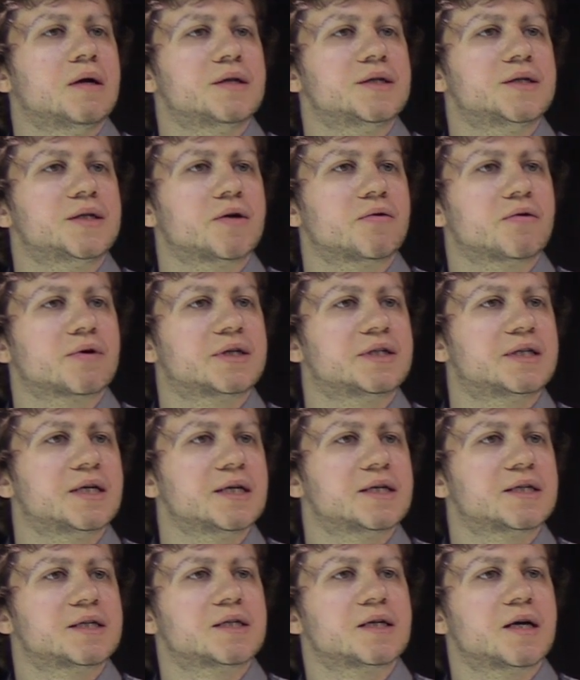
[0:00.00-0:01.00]
there
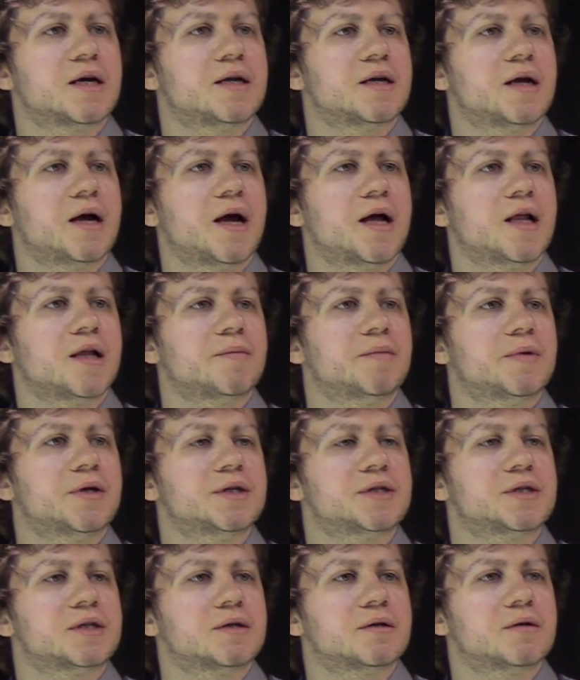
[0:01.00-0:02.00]
exists an
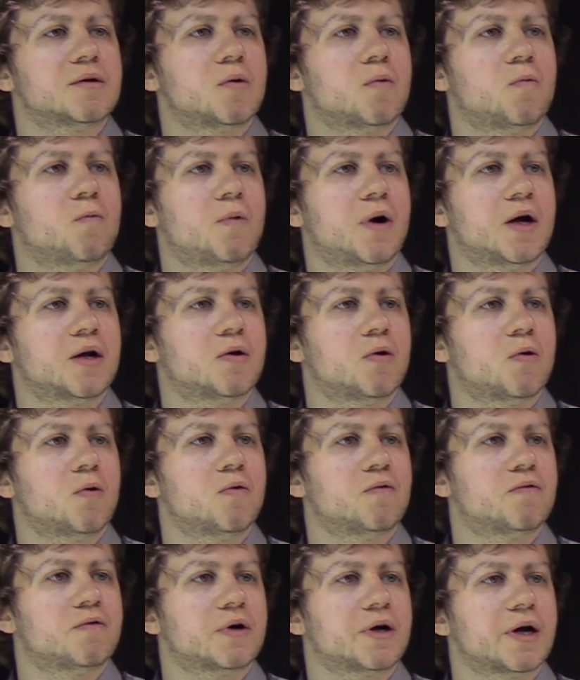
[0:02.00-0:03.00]
element 1
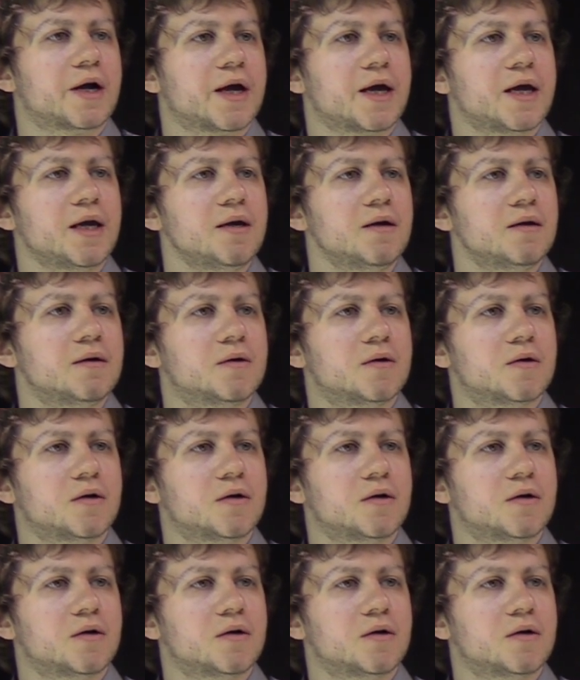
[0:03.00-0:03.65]
over A.